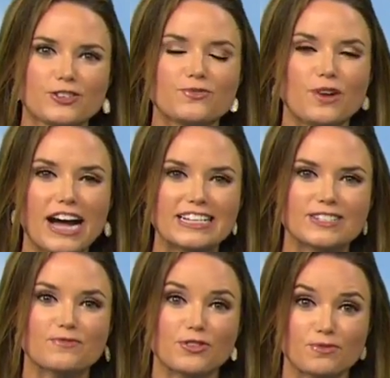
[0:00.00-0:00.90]
to
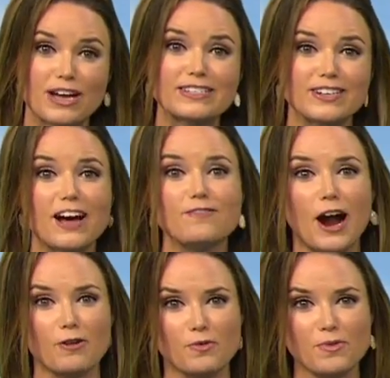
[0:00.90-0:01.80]
rise for the rest of
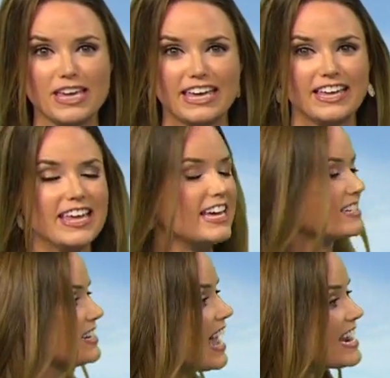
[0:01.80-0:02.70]
our week.
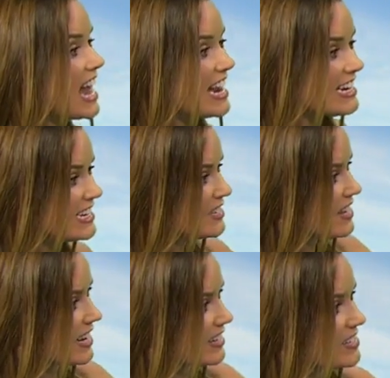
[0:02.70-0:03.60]
Today,
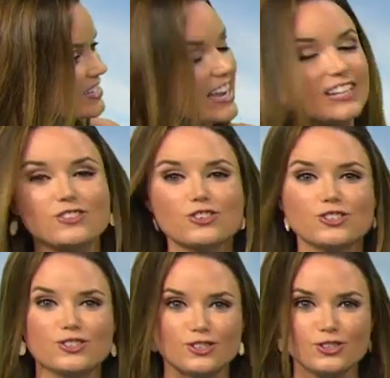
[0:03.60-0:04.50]
96. It's
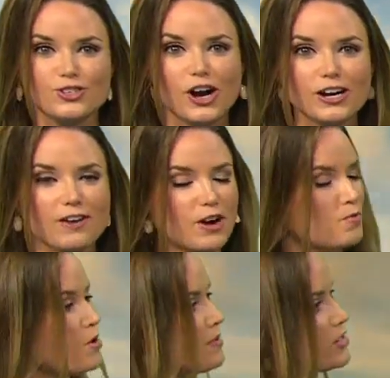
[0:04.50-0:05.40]
just the start of our warming